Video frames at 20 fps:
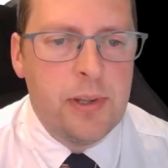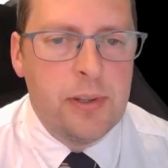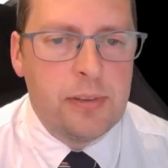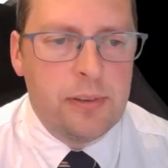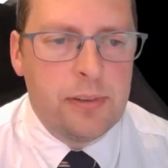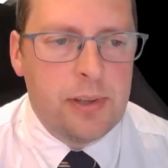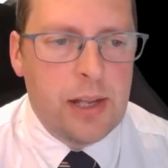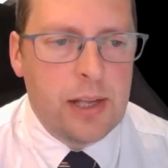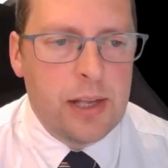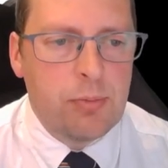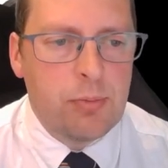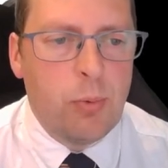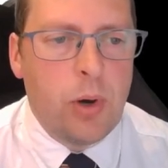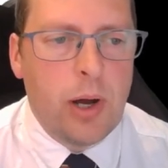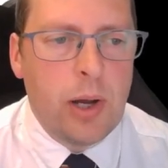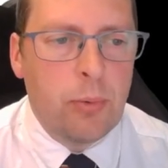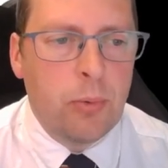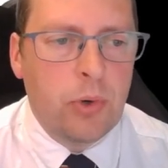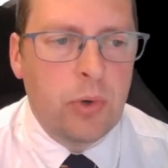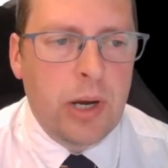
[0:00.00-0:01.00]
So that's
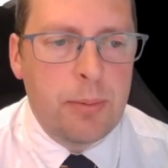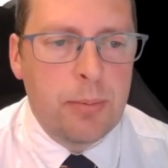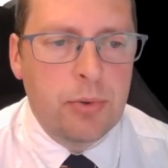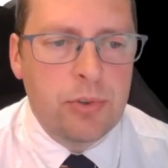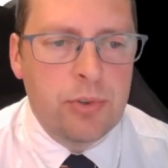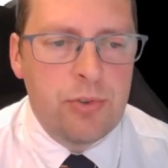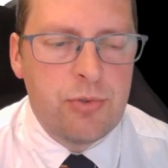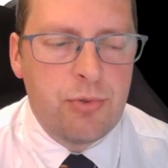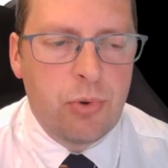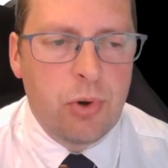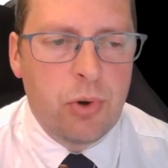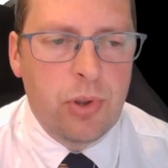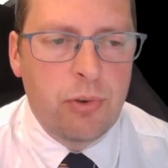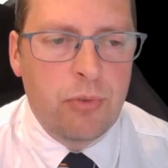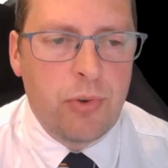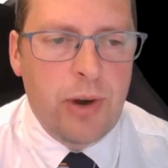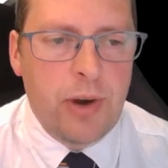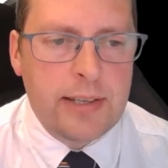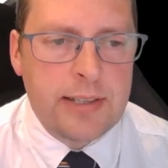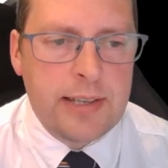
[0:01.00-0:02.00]
why we're able to draw the
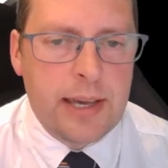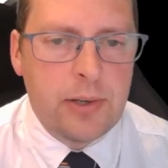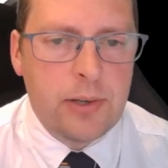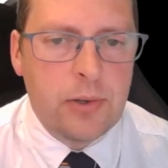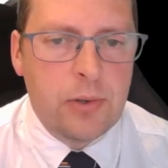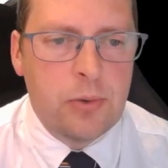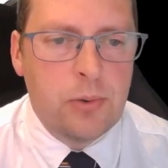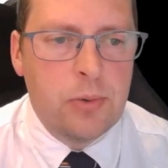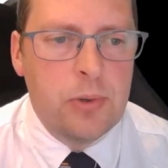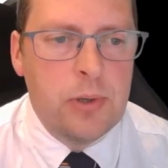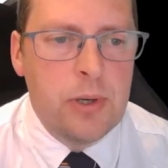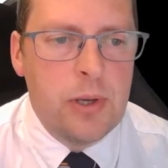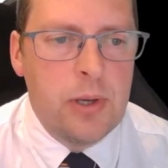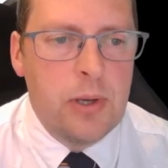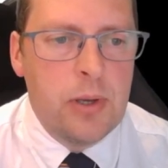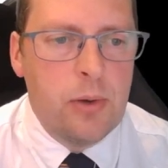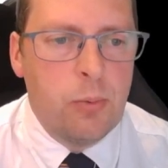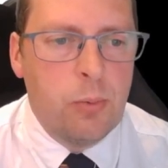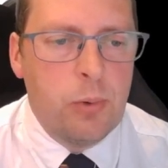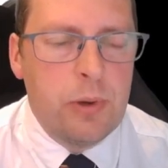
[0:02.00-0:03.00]
rectangle
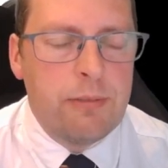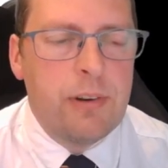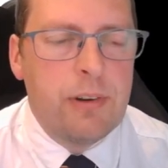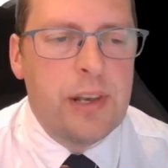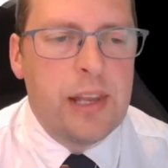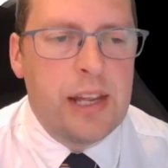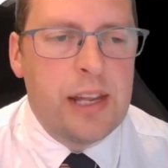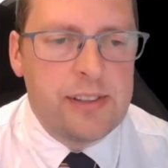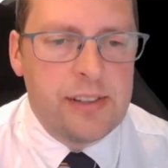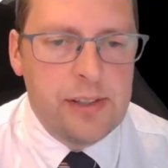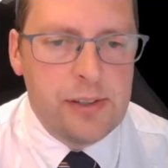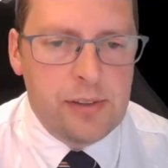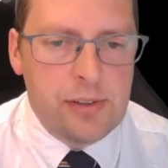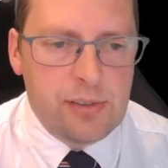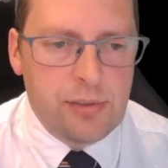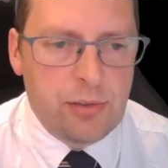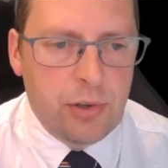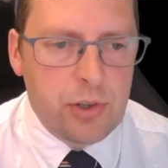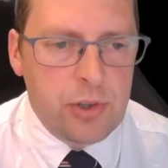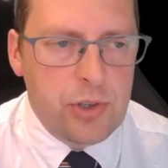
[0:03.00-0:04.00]
with less
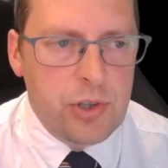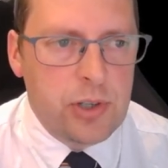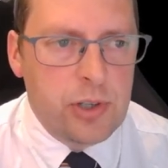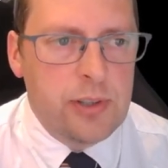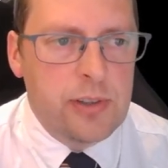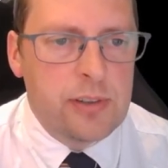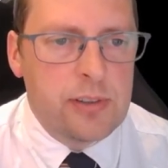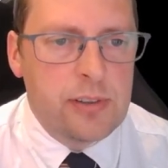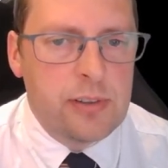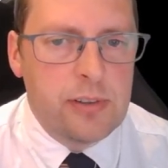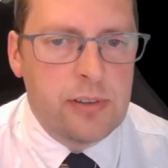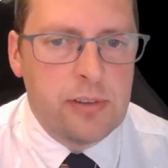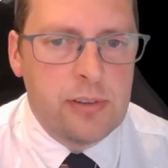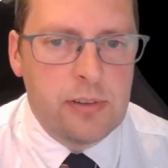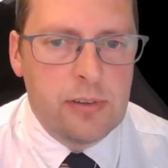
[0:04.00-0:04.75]
instructions.